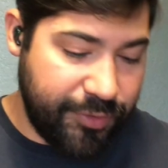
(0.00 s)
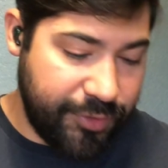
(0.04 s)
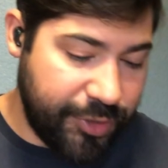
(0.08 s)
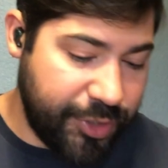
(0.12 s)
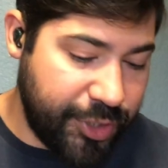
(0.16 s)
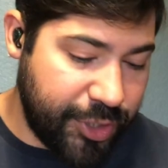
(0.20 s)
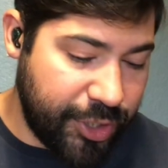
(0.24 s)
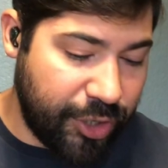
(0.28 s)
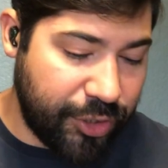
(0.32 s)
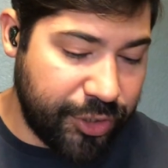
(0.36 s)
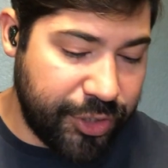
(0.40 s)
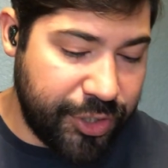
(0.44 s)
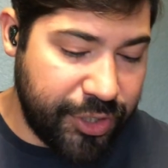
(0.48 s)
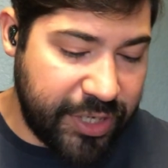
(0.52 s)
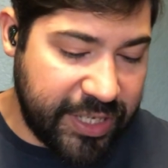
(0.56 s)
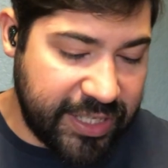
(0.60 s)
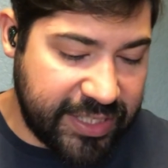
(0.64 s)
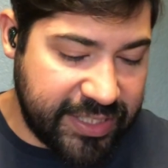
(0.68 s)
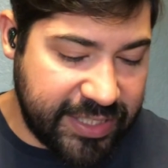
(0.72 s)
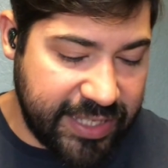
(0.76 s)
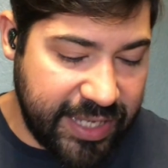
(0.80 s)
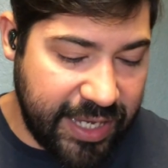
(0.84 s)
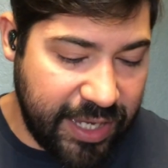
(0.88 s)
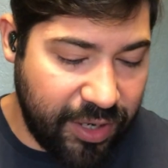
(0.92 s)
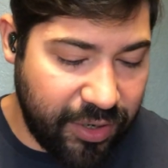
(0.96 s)
you
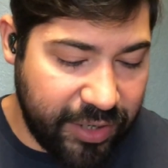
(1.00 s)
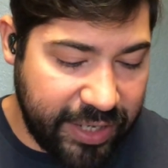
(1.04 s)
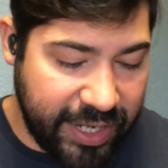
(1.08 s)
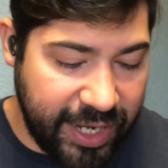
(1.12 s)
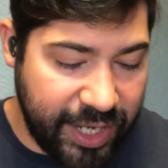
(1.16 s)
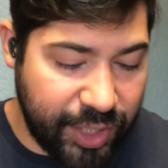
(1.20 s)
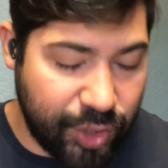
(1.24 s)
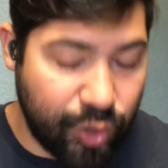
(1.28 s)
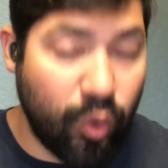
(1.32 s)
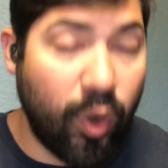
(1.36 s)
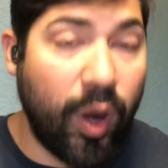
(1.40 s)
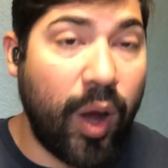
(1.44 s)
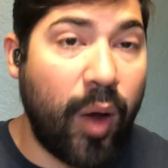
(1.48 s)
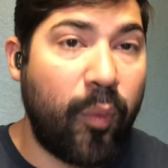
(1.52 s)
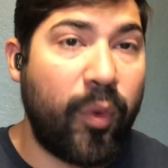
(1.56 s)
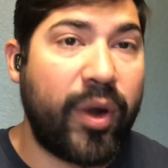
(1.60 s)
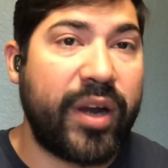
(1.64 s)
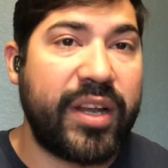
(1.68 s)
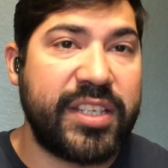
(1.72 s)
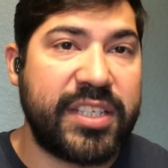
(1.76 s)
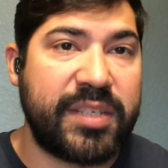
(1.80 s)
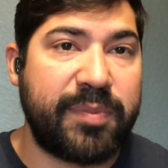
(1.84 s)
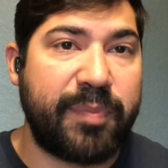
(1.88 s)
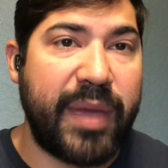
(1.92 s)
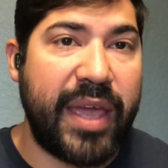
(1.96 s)
could say, okay, do I
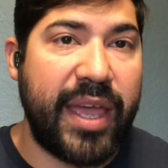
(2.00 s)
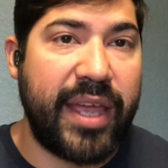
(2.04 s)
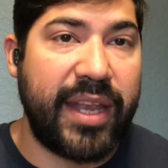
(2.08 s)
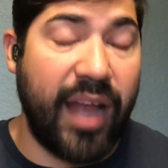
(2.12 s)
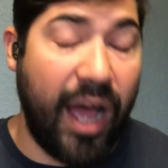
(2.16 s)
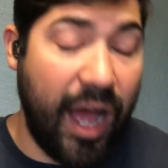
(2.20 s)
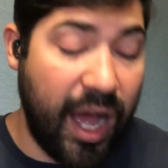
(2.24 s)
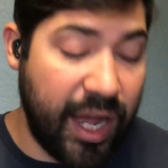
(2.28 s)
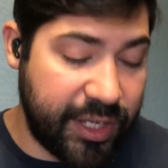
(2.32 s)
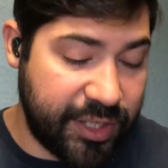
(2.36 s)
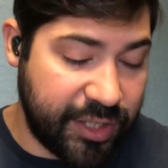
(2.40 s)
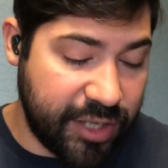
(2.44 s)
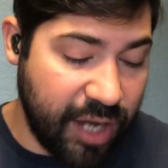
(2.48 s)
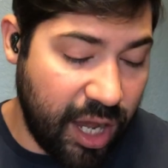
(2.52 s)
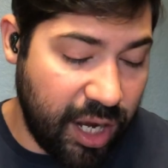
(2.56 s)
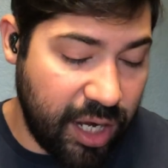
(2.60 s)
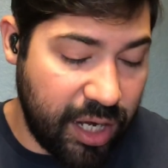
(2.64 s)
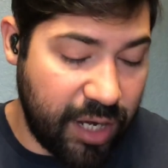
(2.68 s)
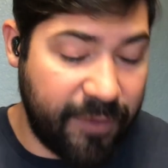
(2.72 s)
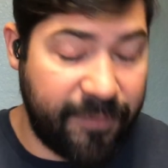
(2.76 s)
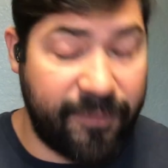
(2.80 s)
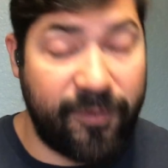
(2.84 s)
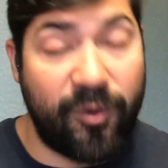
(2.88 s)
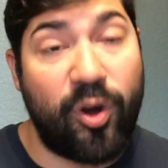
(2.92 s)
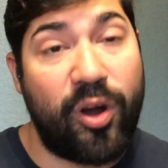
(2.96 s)
want to spend
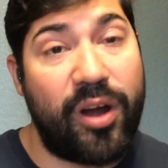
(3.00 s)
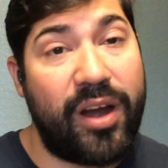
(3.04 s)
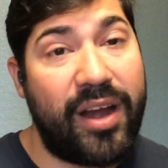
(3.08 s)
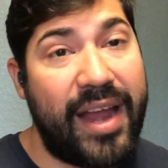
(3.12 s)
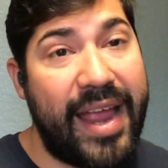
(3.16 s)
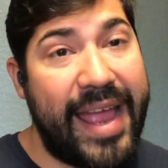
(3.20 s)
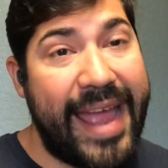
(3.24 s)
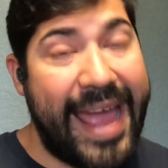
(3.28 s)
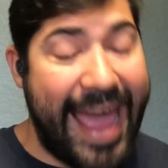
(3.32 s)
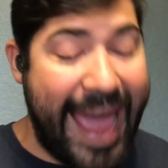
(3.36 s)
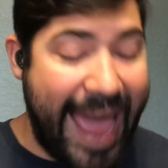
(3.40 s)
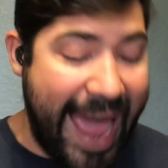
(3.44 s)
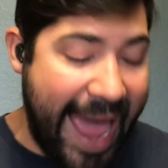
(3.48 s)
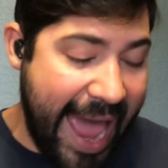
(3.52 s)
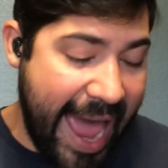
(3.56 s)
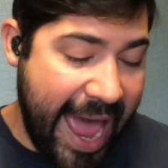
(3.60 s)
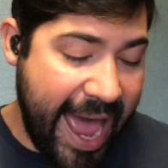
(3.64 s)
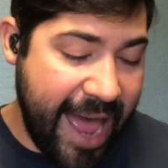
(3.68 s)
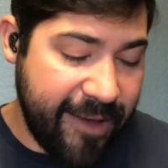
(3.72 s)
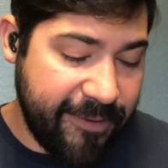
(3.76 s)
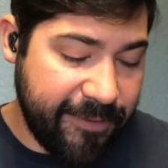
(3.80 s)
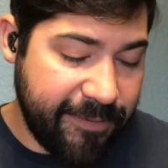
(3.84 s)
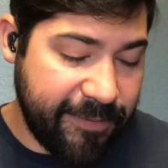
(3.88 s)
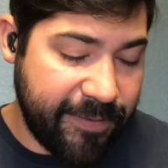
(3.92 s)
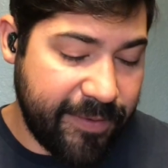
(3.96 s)
$1 for
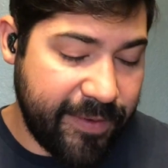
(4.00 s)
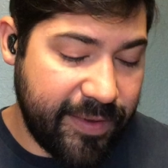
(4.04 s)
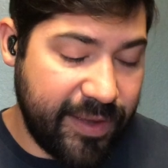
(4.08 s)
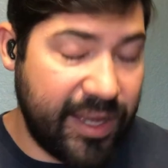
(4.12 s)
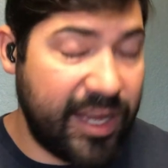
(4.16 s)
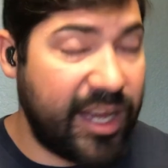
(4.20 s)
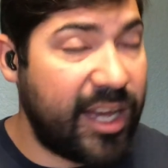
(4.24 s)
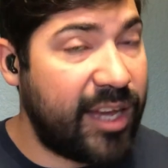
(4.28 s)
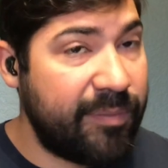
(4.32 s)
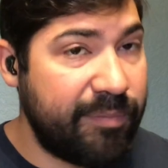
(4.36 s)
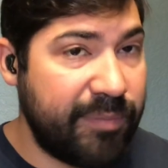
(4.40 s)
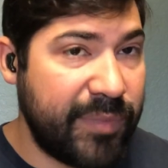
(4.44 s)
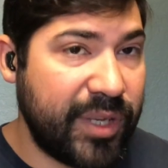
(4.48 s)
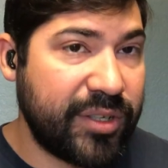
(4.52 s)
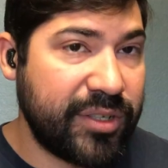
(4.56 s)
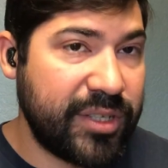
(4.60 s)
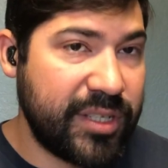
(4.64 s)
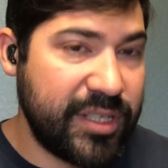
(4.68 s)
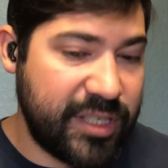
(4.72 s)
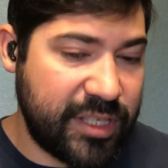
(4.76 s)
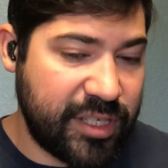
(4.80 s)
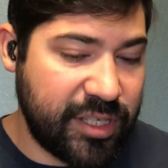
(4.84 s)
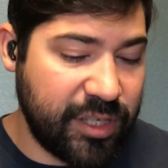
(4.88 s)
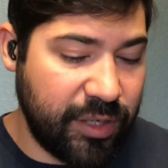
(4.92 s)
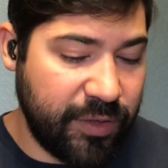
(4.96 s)

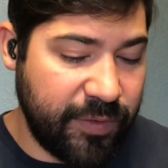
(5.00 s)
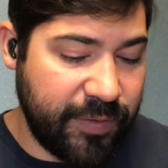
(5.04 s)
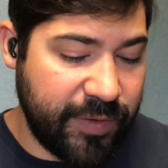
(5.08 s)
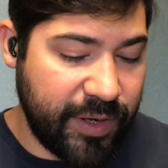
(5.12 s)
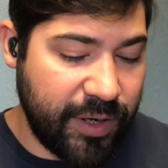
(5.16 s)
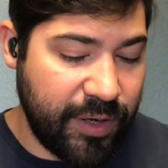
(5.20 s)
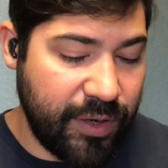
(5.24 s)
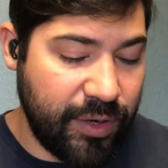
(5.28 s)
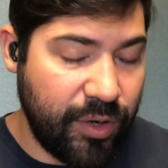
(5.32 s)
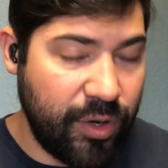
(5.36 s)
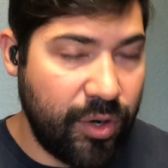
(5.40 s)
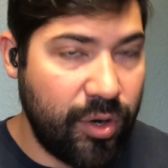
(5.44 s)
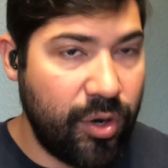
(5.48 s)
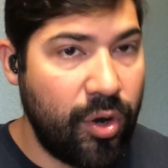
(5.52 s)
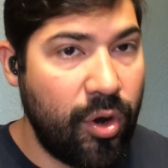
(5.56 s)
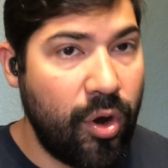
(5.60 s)
500,000 silver,